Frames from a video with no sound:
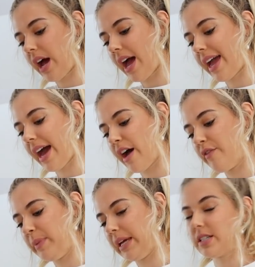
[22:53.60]
I
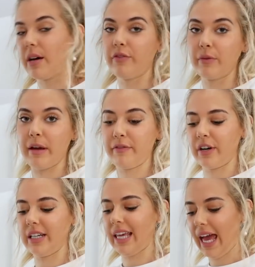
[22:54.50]
have picked up from my
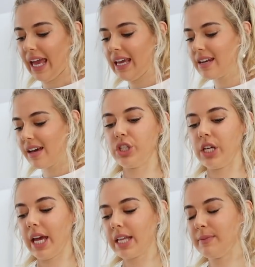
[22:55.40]
friend Kate.
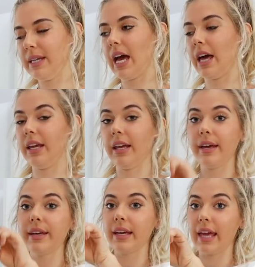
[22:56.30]
She has been adding
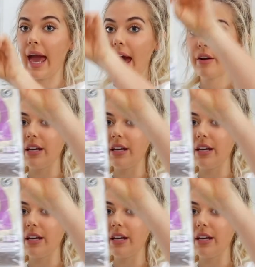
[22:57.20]
cacao